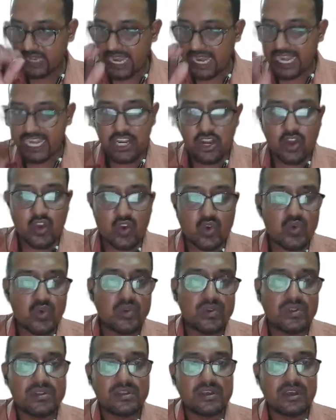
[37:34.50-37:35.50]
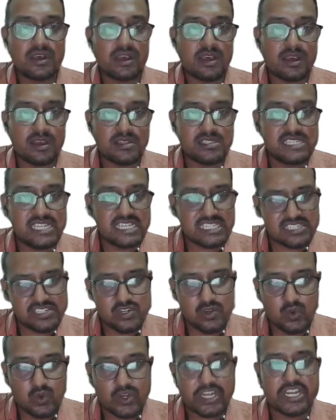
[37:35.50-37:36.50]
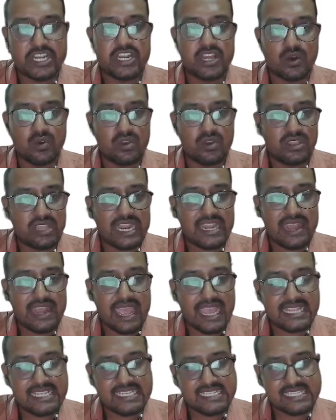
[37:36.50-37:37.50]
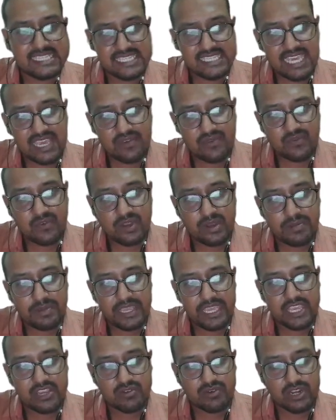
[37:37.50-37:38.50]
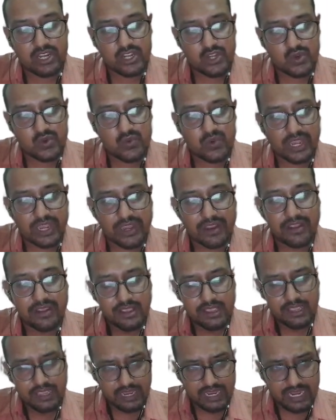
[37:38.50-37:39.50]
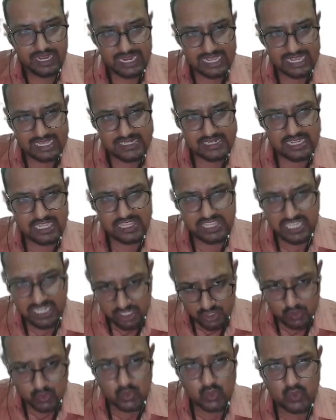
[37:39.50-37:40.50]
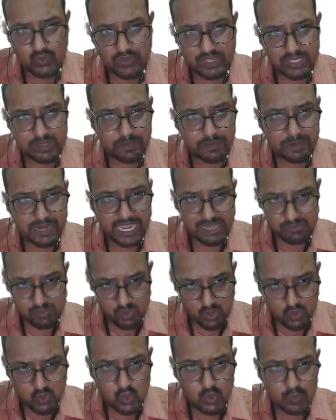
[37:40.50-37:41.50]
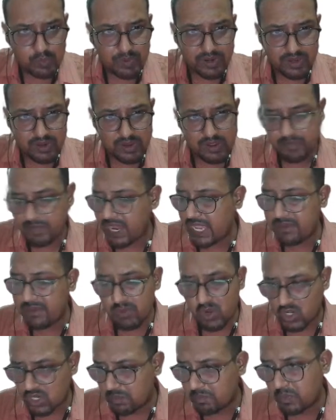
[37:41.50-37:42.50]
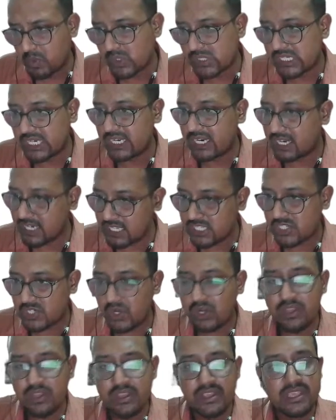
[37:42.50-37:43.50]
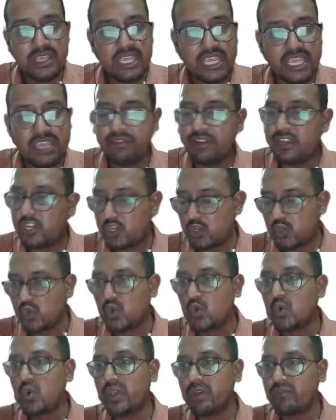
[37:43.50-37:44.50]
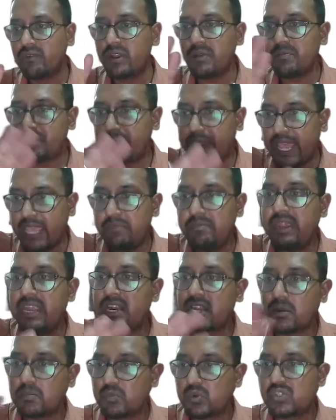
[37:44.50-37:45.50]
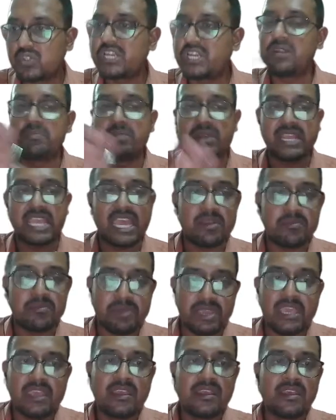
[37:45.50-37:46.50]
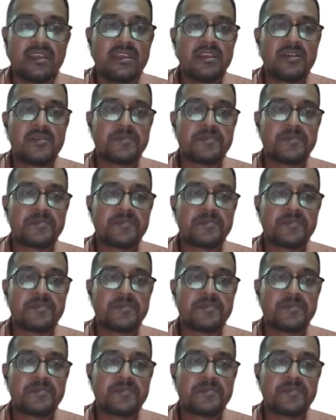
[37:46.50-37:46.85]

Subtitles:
right now, just note it down that HCF will be equal to 1. It has nothing to do with prime or prime or composite. Understood? Even one prime and composite number can be